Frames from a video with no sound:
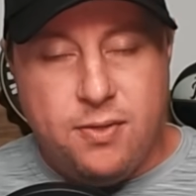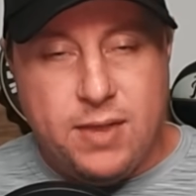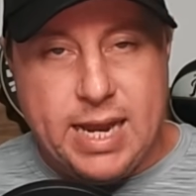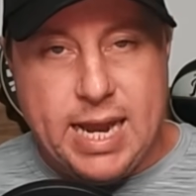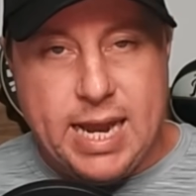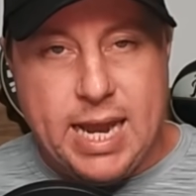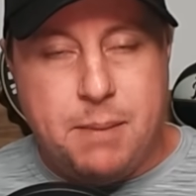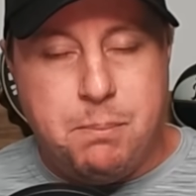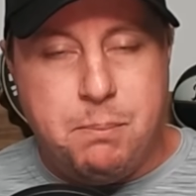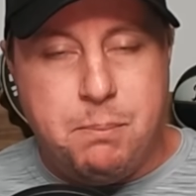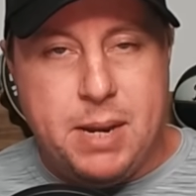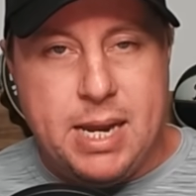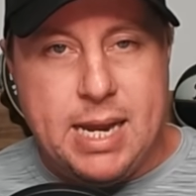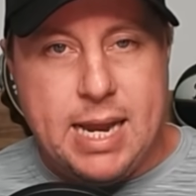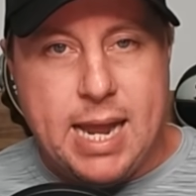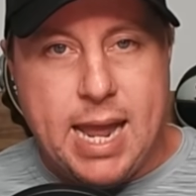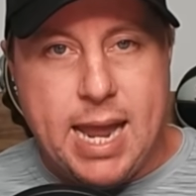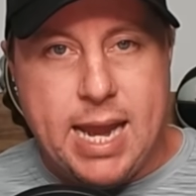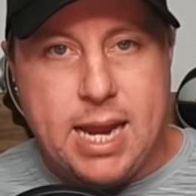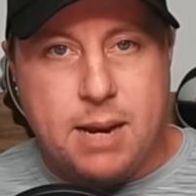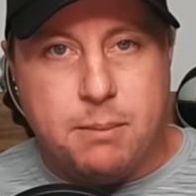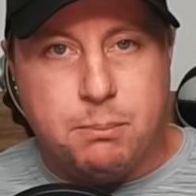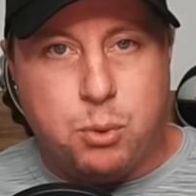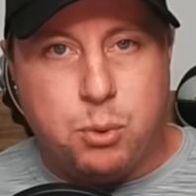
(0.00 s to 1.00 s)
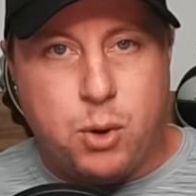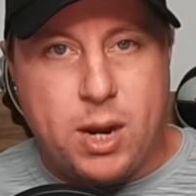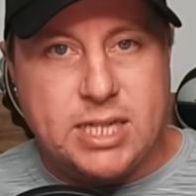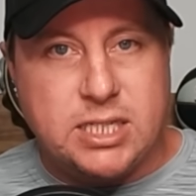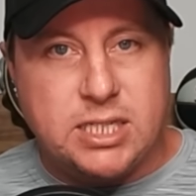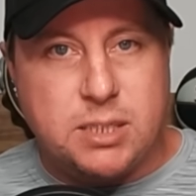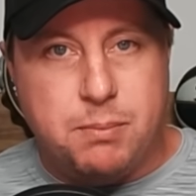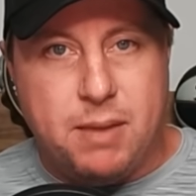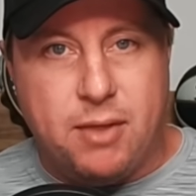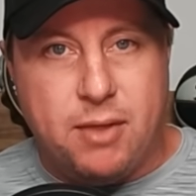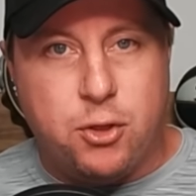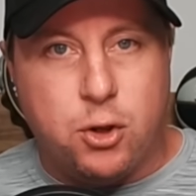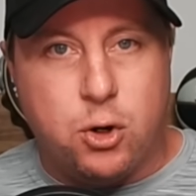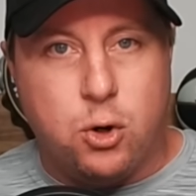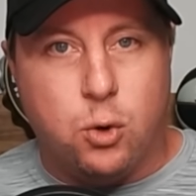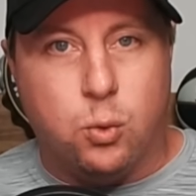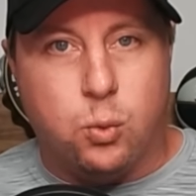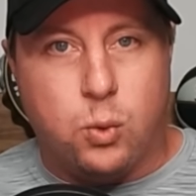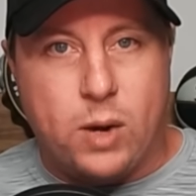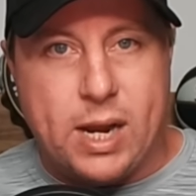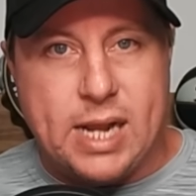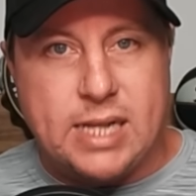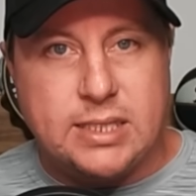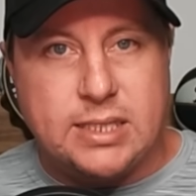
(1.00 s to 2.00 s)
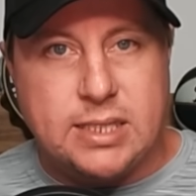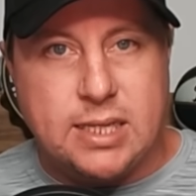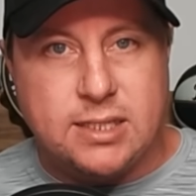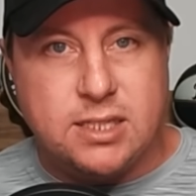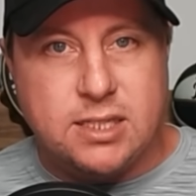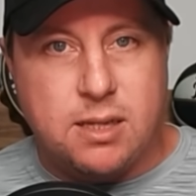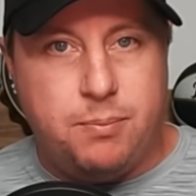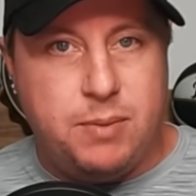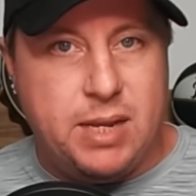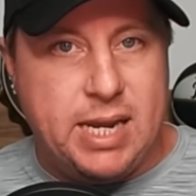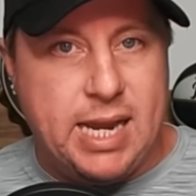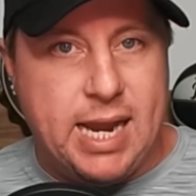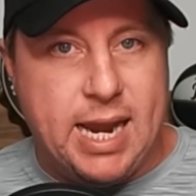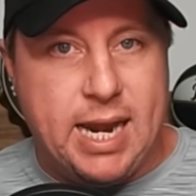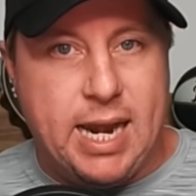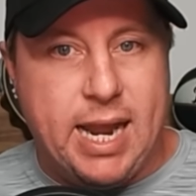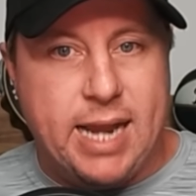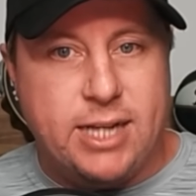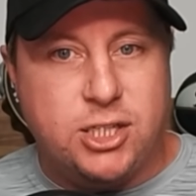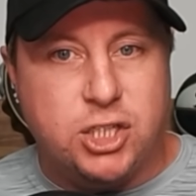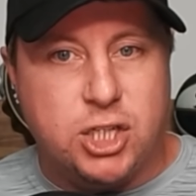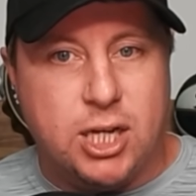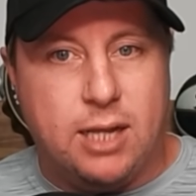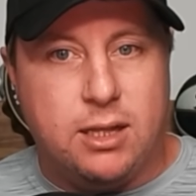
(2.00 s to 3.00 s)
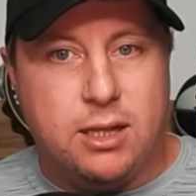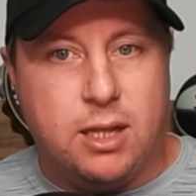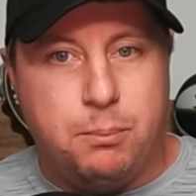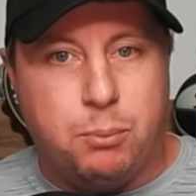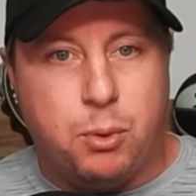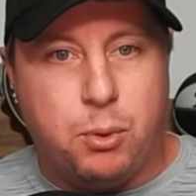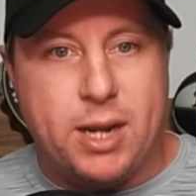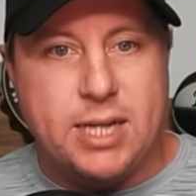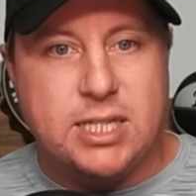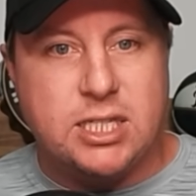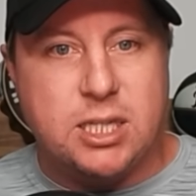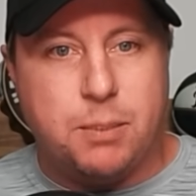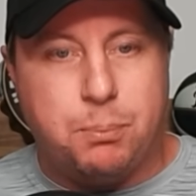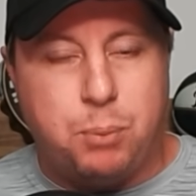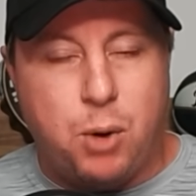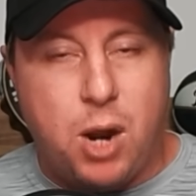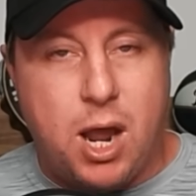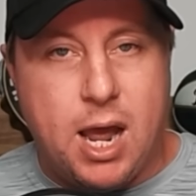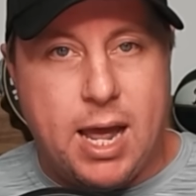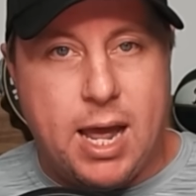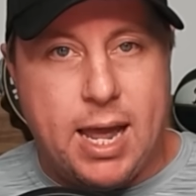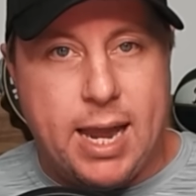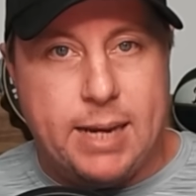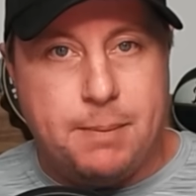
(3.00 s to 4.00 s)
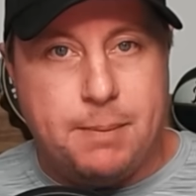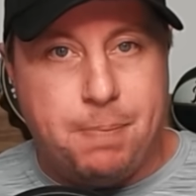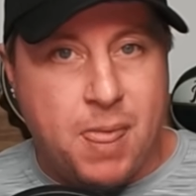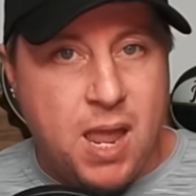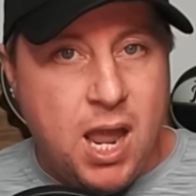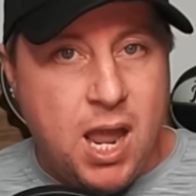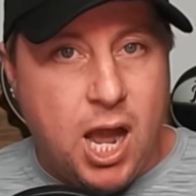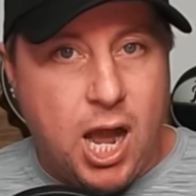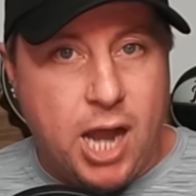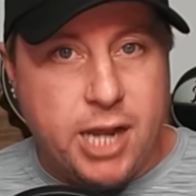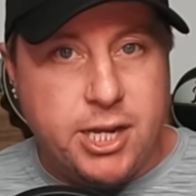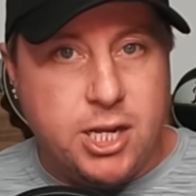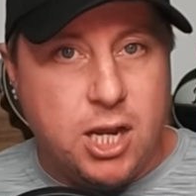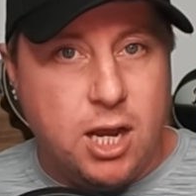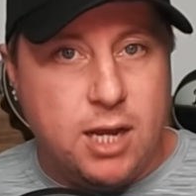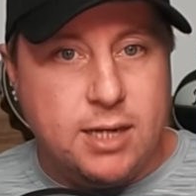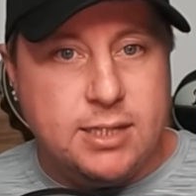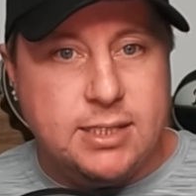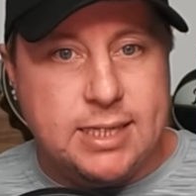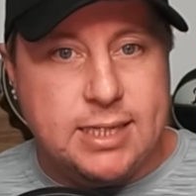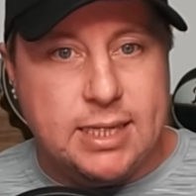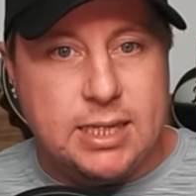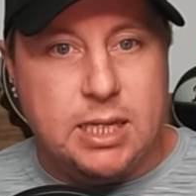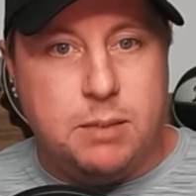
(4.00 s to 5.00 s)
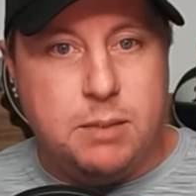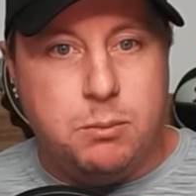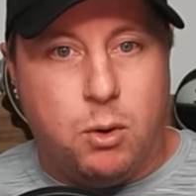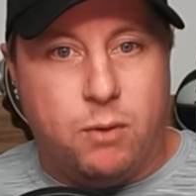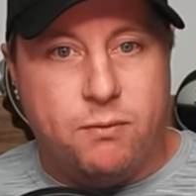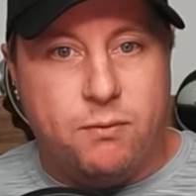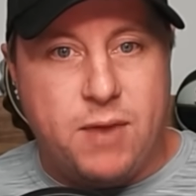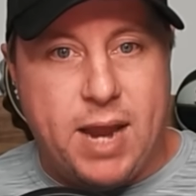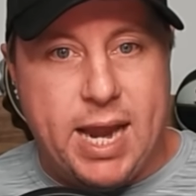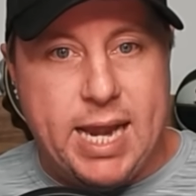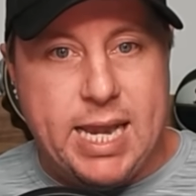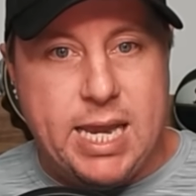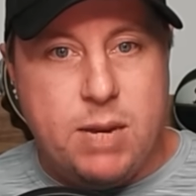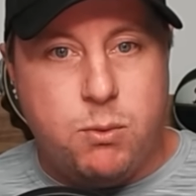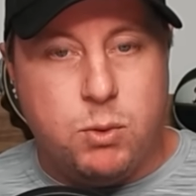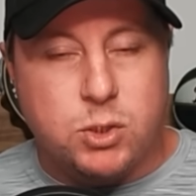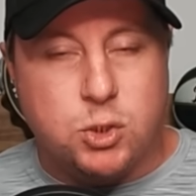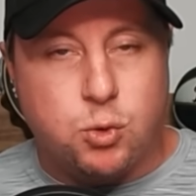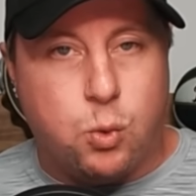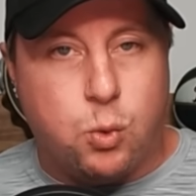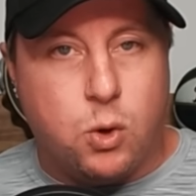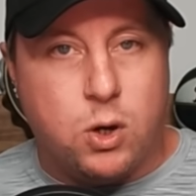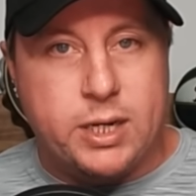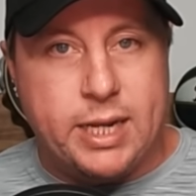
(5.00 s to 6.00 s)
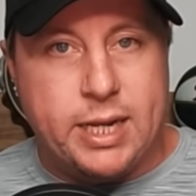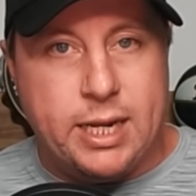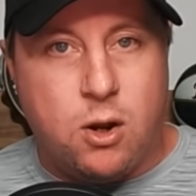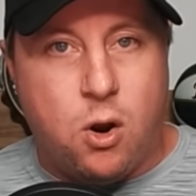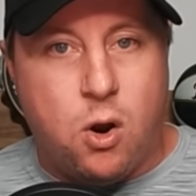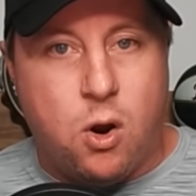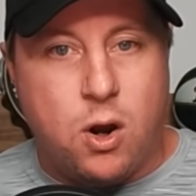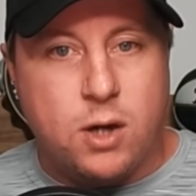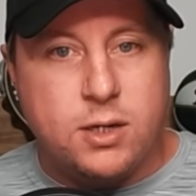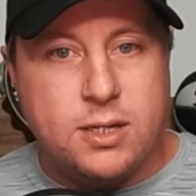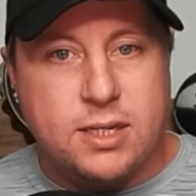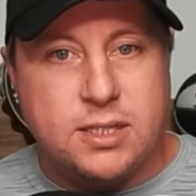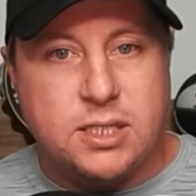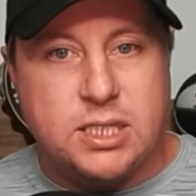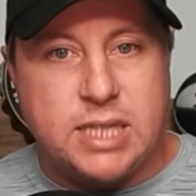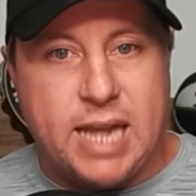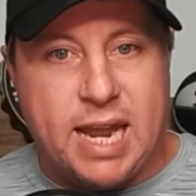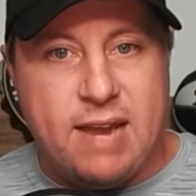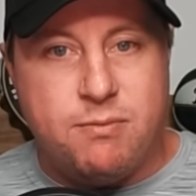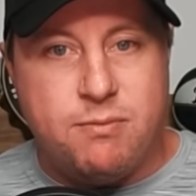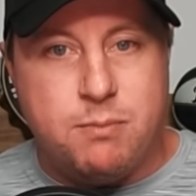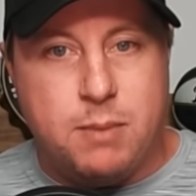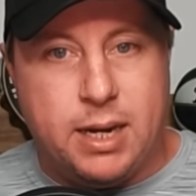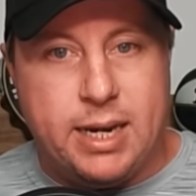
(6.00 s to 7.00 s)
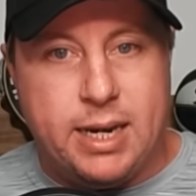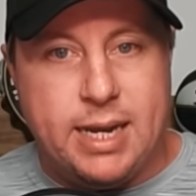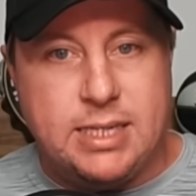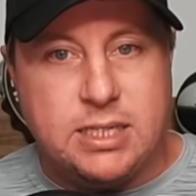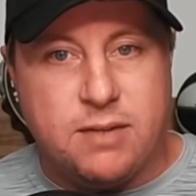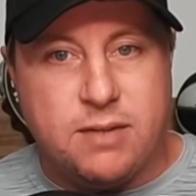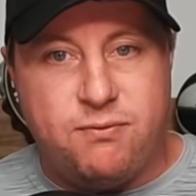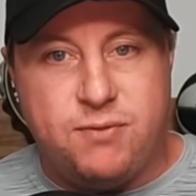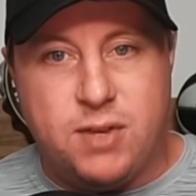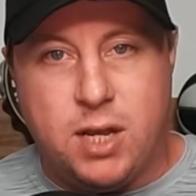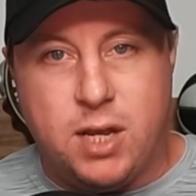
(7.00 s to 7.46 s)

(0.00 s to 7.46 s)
The NBA embraced mythical racism. The NHL embraced the pride. A young Dylan Mulvaney was working hard to save money to